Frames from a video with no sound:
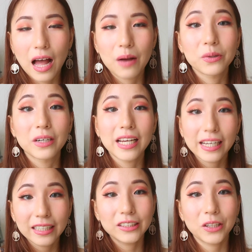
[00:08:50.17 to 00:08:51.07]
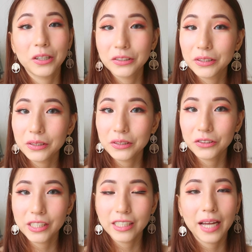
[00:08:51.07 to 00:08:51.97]
I would layer this on 2 to
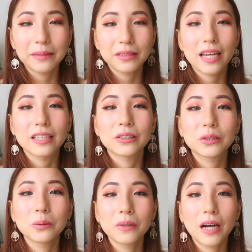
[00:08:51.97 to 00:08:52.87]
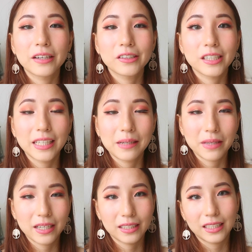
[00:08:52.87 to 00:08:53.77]
3 times, and it's super hydrating
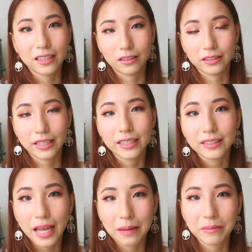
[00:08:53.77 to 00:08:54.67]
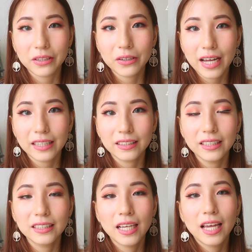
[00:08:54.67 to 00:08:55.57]
because it contains amino
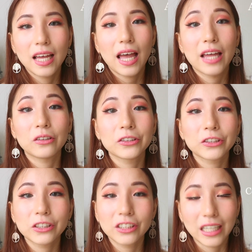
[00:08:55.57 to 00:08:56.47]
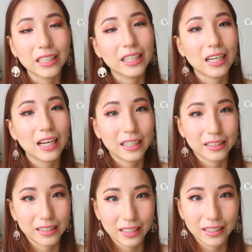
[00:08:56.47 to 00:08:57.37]
acids and also Centella
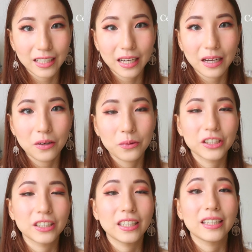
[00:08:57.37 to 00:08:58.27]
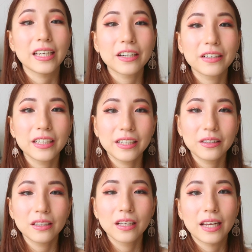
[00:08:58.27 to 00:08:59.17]
asiatica, which is an
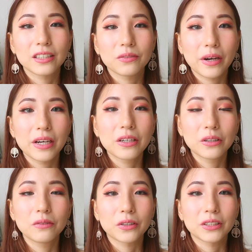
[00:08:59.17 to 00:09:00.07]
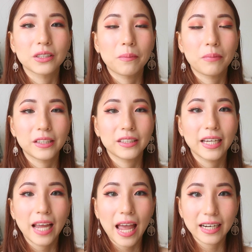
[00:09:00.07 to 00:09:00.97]
ingredient that is very good for
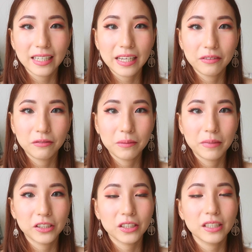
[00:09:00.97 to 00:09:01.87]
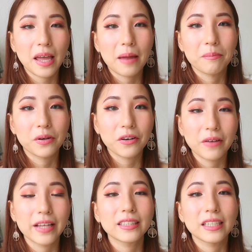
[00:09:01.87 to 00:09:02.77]
suppressing acne inflammation and
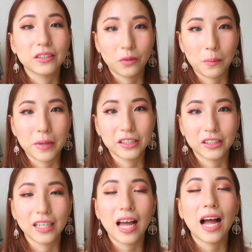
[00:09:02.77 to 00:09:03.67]
prevents its formation.